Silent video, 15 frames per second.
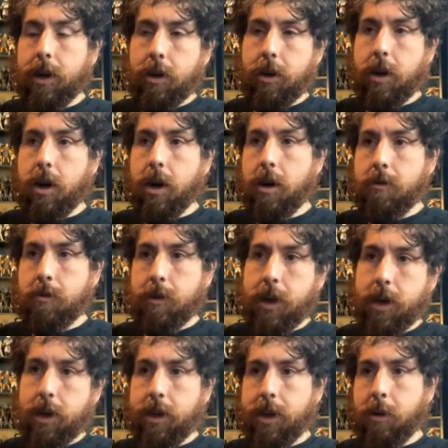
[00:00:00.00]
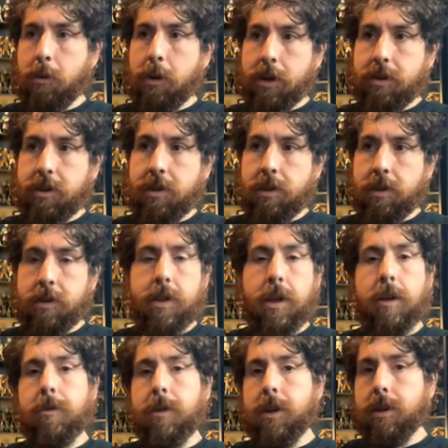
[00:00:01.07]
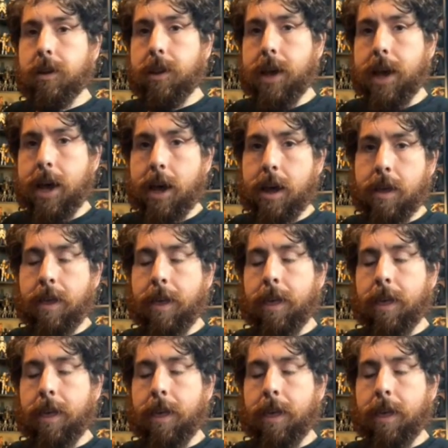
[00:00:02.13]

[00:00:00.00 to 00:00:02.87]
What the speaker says: I'll carve kind of like ridges and stuff into that,